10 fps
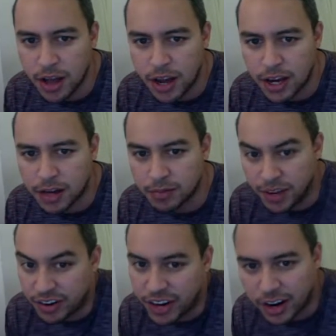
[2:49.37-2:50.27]

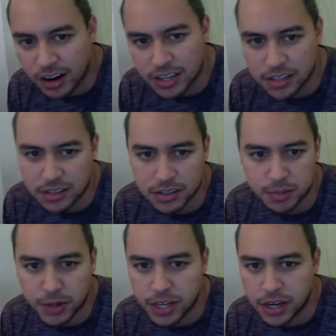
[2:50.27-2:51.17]
Gary Harris is
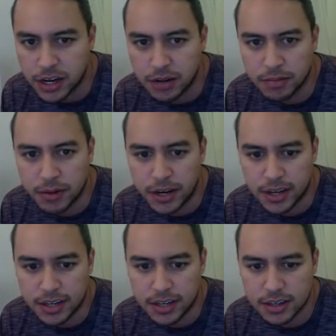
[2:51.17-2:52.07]
pretty young.
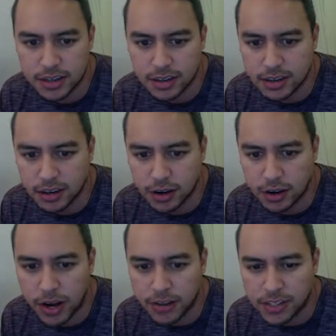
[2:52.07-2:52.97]
But,
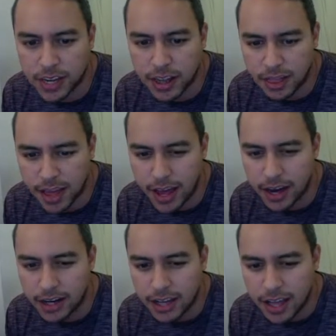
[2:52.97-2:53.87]
outside of
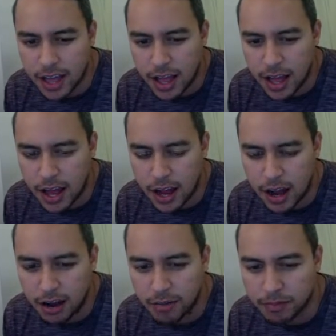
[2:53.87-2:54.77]
that,
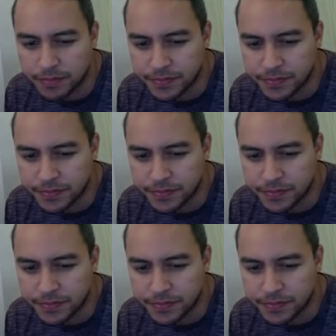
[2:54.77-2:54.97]
yeah,